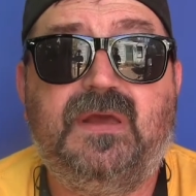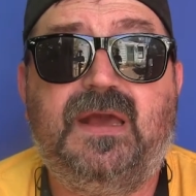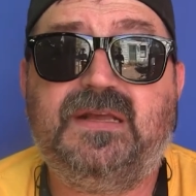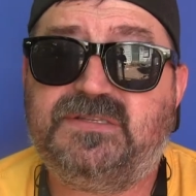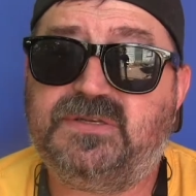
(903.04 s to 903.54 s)

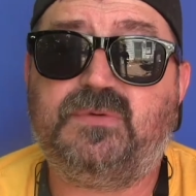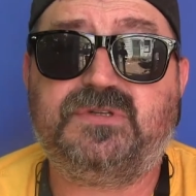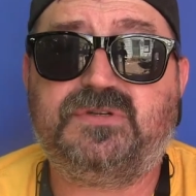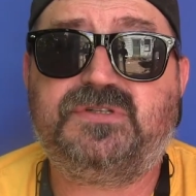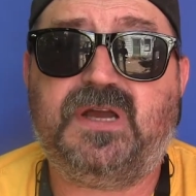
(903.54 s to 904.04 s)
and so
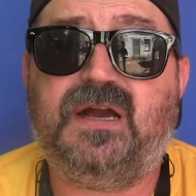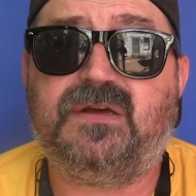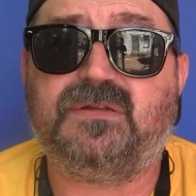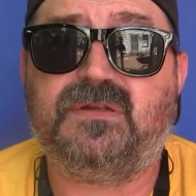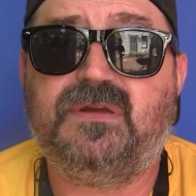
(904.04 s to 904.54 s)
is your
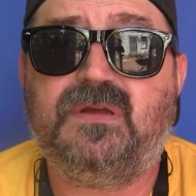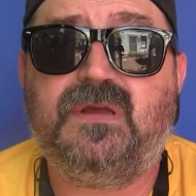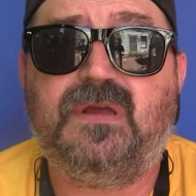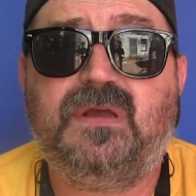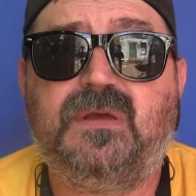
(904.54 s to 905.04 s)
child
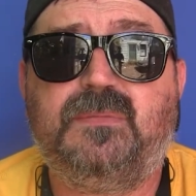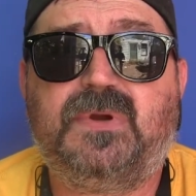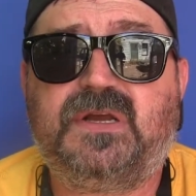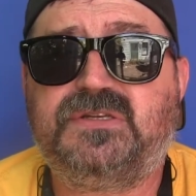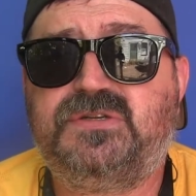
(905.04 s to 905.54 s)

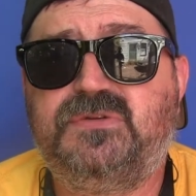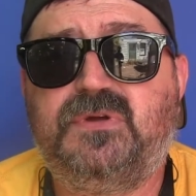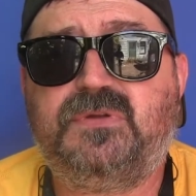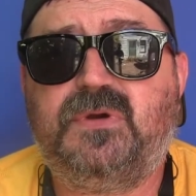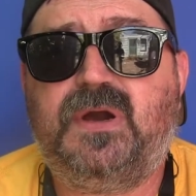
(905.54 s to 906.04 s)
because you
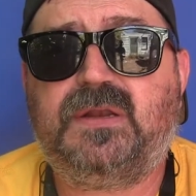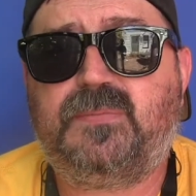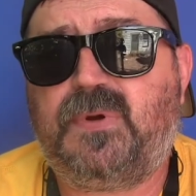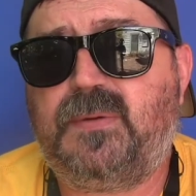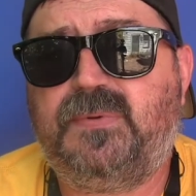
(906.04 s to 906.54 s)
don't know how to
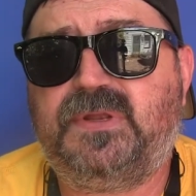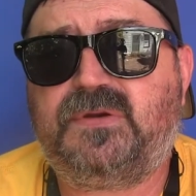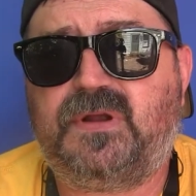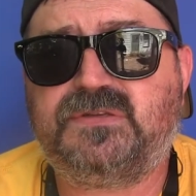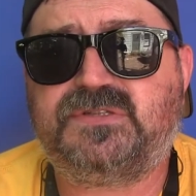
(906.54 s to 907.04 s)
properly
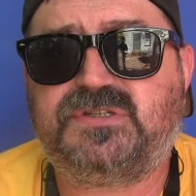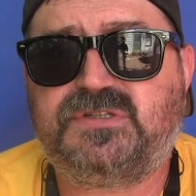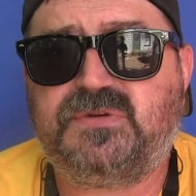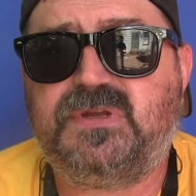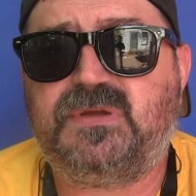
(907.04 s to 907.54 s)
cross the
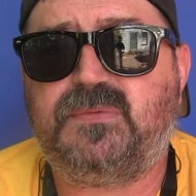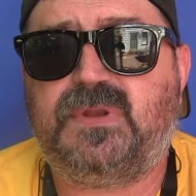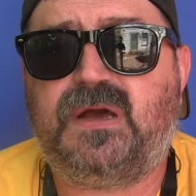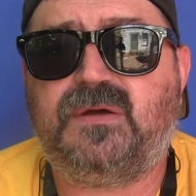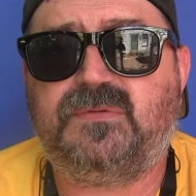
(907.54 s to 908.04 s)
street
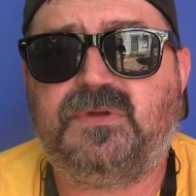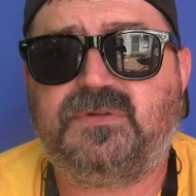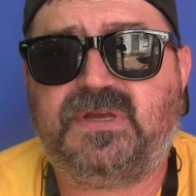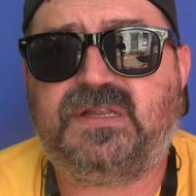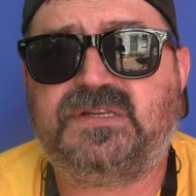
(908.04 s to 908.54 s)
without you know
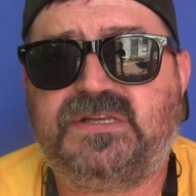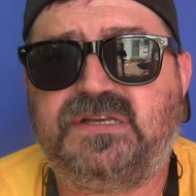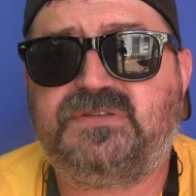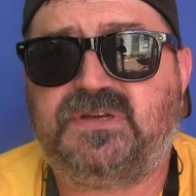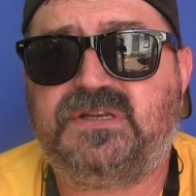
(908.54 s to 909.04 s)
taking a
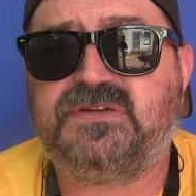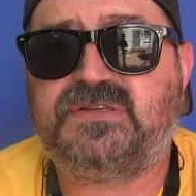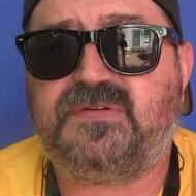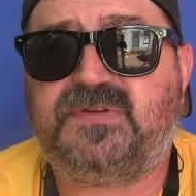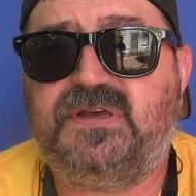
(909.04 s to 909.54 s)
chance on getting
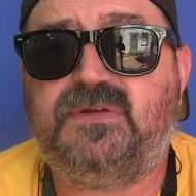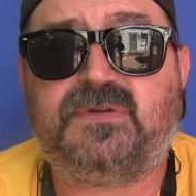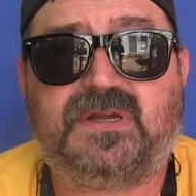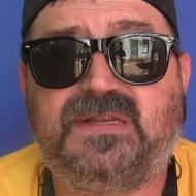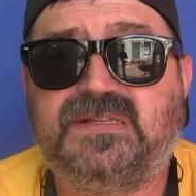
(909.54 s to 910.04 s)
yourself
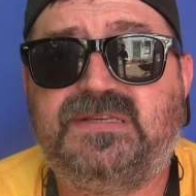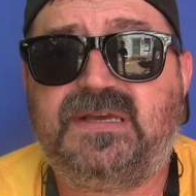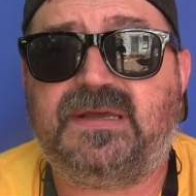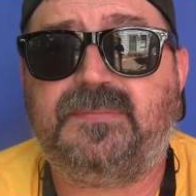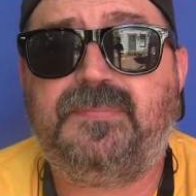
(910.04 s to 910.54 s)
killed or getting a
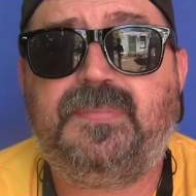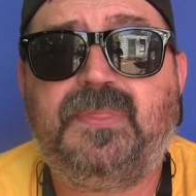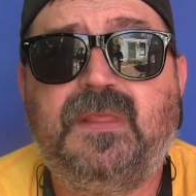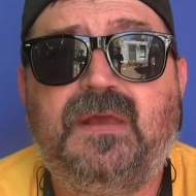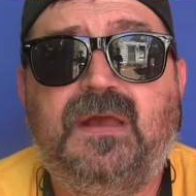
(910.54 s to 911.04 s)
ticket.
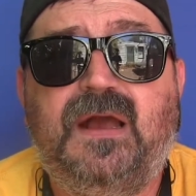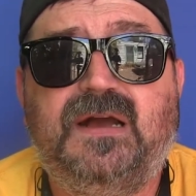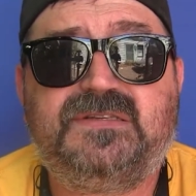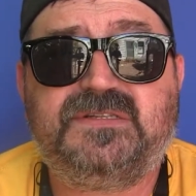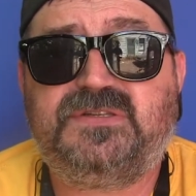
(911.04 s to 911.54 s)

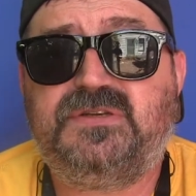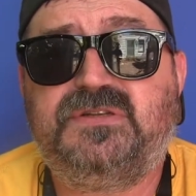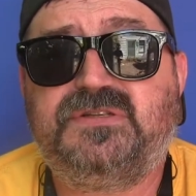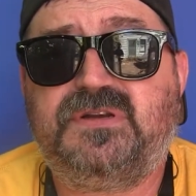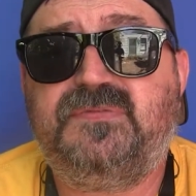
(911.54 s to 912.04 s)
I said, so you
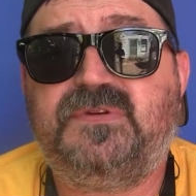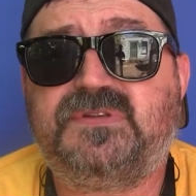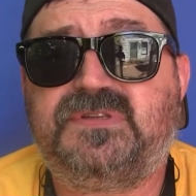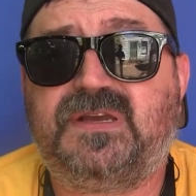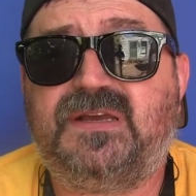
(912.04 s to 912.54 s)
deserve your
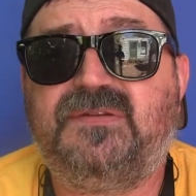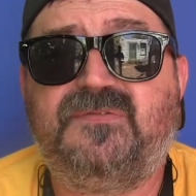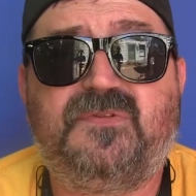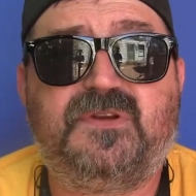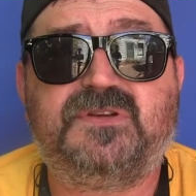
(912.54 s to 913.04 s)
ticket
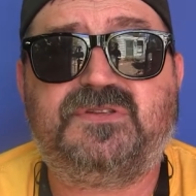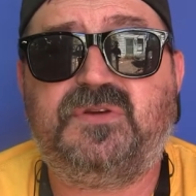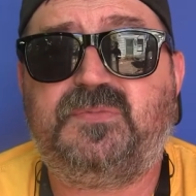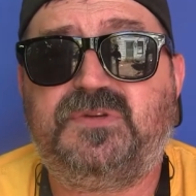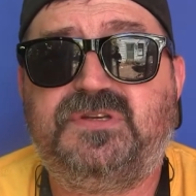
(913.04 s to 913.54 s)
and for your
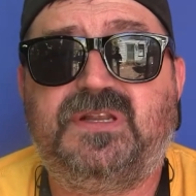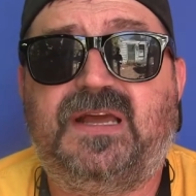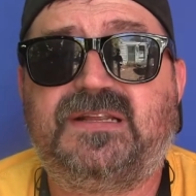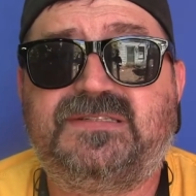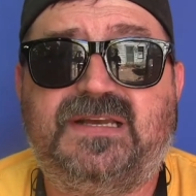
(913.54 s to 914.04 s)
stupid, you should have
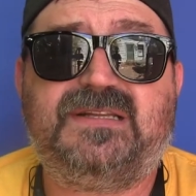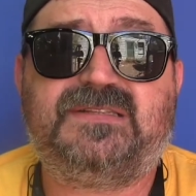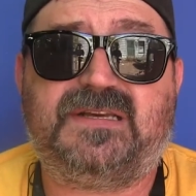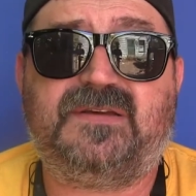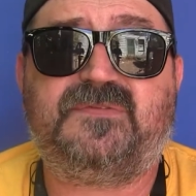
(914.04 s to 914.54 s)
got a second
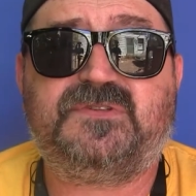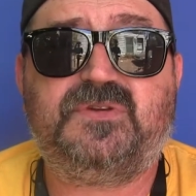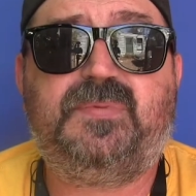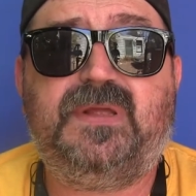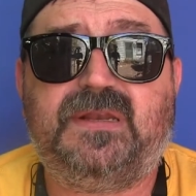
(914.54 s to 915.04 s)
ticket for
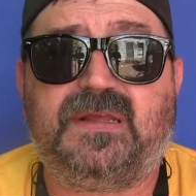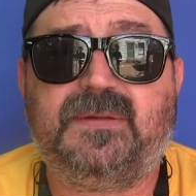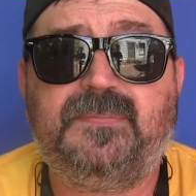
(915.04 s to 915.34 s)
stupidity.